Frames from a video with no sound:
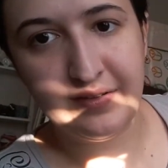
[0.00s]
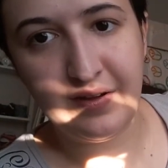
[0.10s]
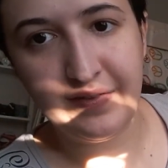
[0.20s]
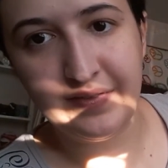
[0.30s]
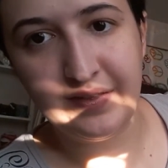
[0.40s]

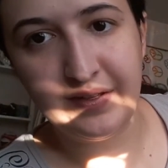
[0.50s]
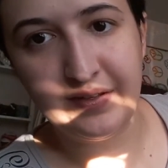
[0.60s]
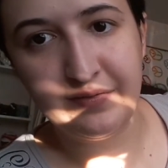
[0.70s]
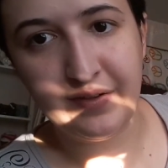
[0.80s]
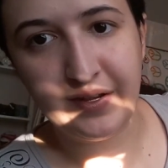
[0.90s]
on
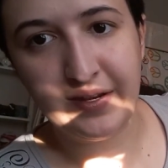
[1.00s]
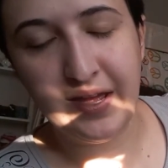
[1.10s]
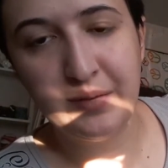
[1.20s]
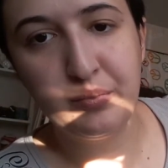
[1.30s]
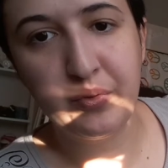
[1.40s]
the fucking
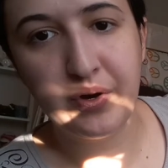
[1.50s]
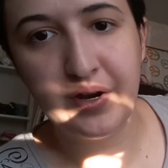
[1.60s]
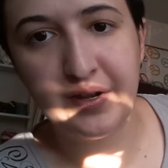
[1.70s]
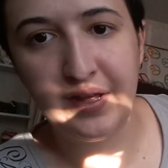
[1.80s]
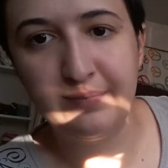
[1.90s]

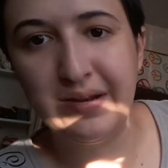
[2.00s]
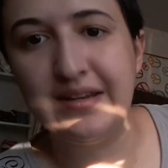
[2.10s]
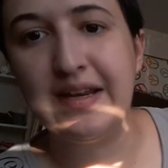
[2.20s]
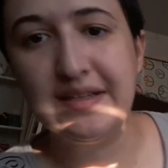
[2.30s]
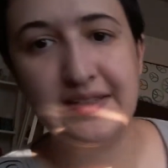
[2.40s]
headboard and my
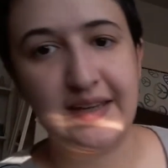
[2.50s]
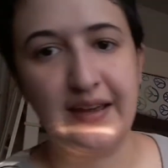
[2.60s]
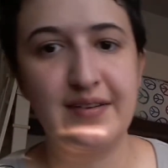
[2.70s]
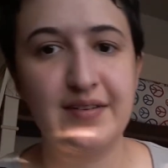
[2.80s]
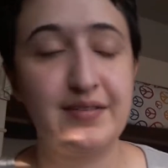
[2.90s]
nightstand.